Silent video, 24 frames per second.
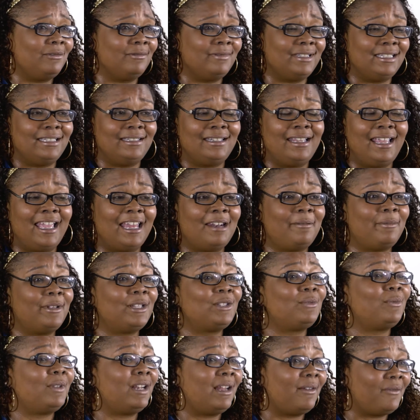weed,
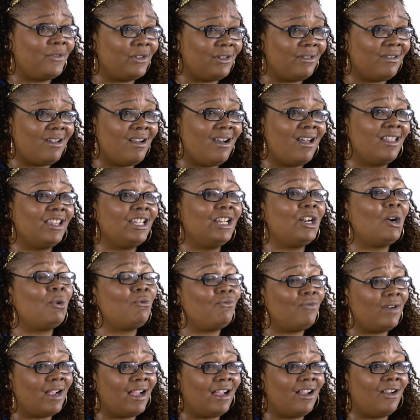cannabis, whatever you call it,
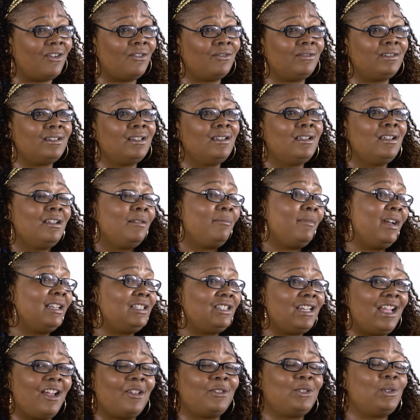around my
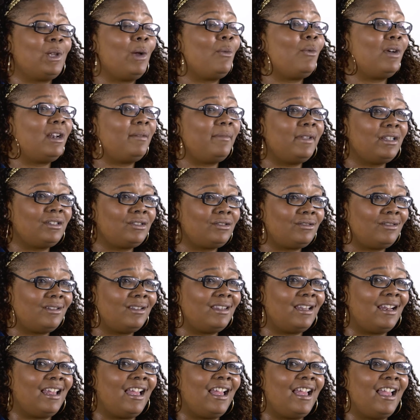child. So I want to make sure
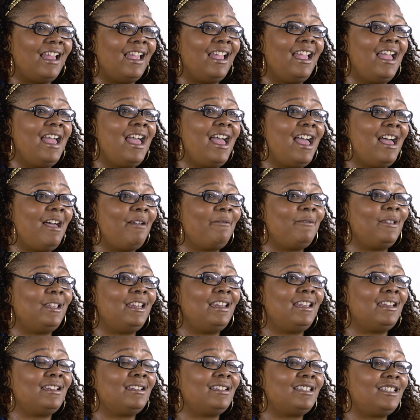that I have it
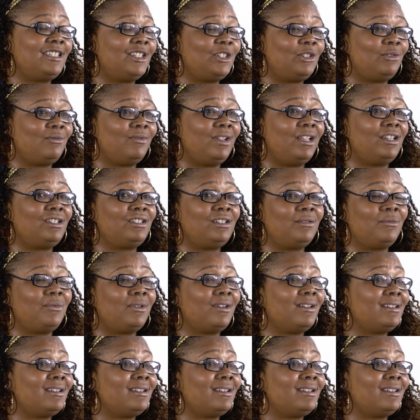in a situation where